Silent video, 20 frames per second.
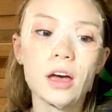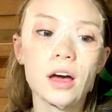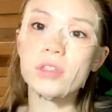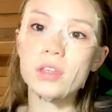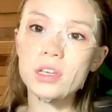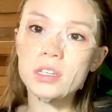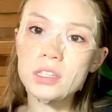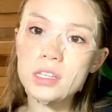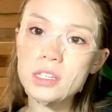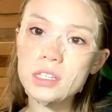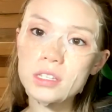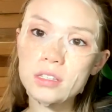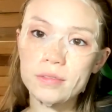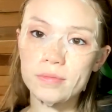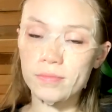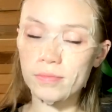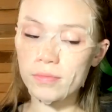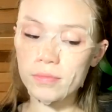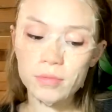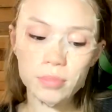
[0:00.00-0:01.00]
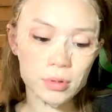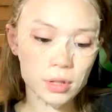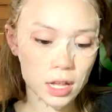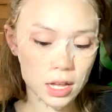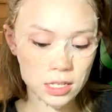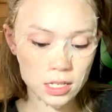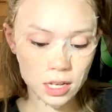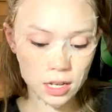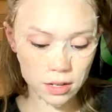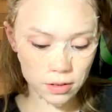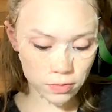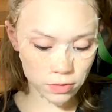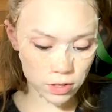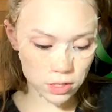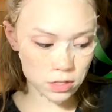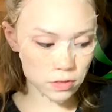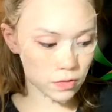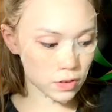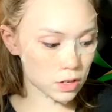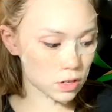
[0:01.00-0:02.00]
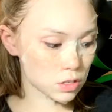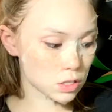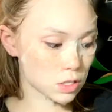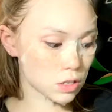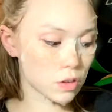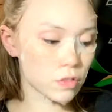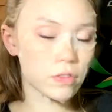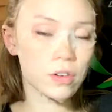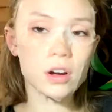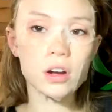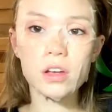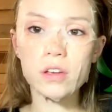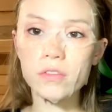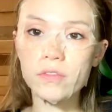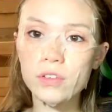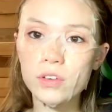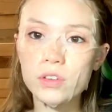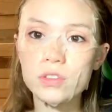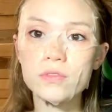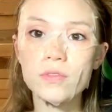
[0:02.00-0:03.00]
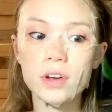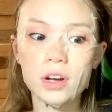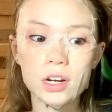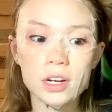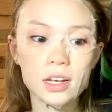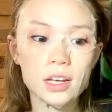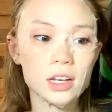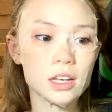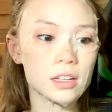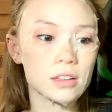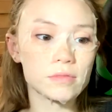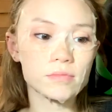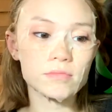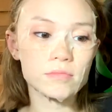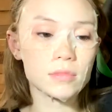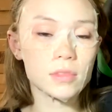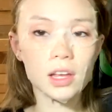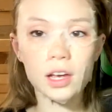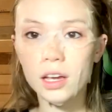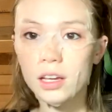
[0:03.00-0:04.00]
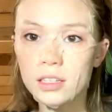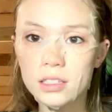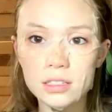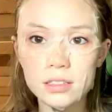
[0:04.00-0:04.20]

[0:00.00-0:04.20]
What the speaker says: This is pleasant. This feels so far, it feels very nice.